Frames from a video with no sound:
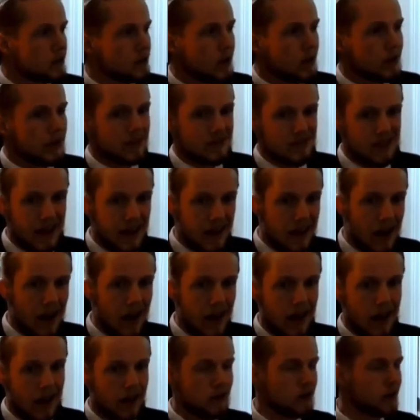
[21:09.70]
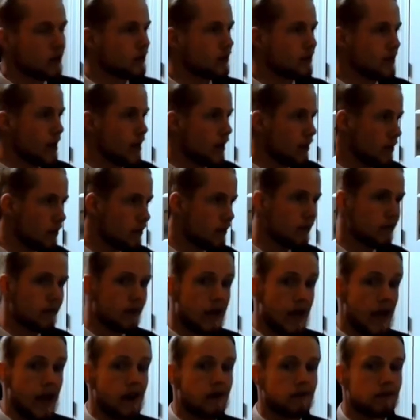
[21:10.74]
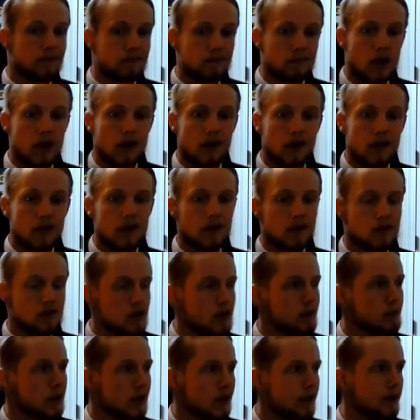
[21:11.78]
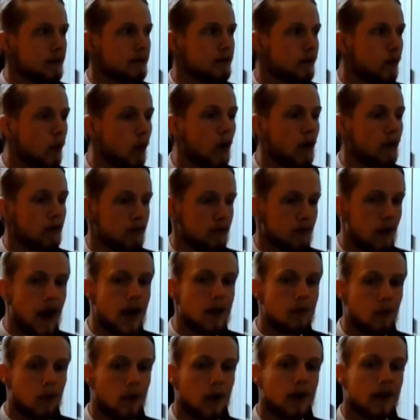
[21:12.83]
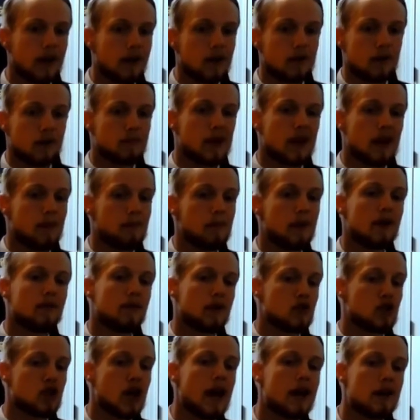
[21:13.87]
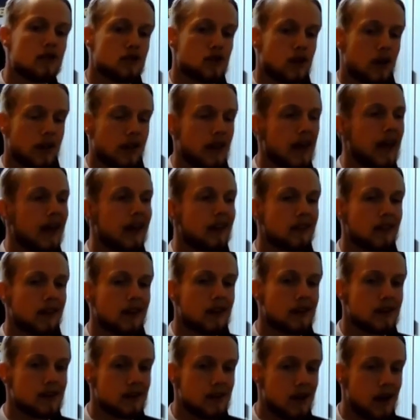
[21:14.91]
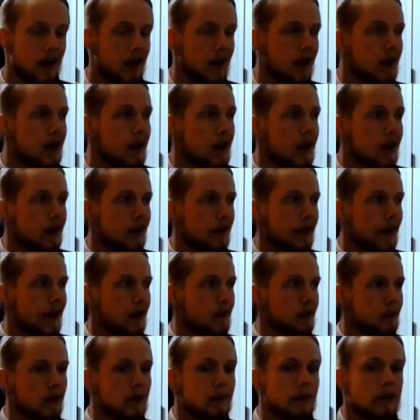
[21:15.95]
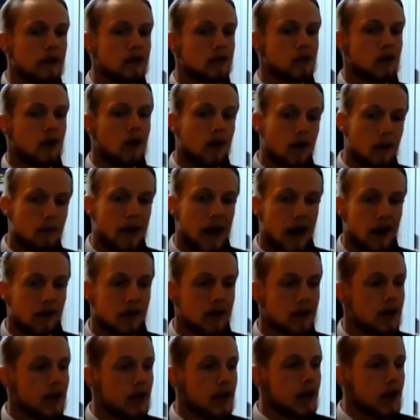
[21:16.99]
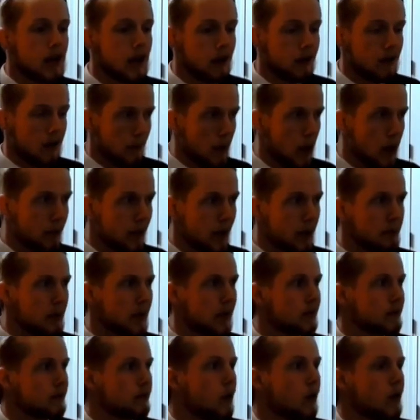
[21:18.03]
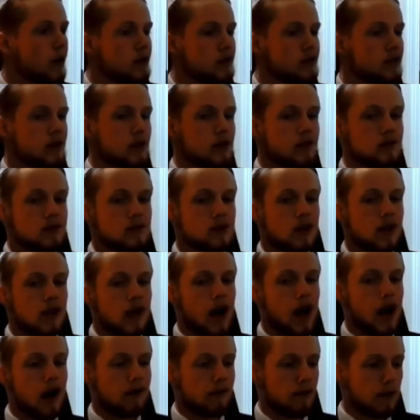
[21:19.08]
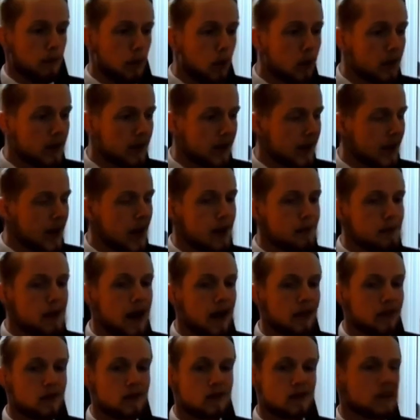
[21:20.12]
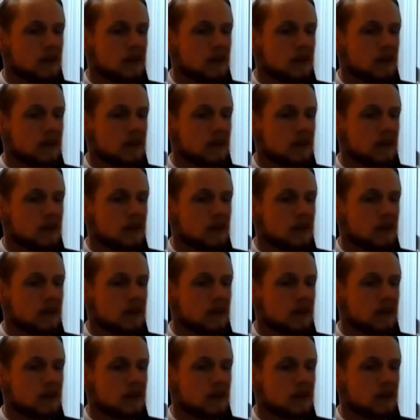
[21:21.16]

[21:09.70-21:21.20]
on these AI agents that have run on the GPT-4 framework, and there's been a bit of a change on that we will talk about here in a moment. But as far as this report that came out, there's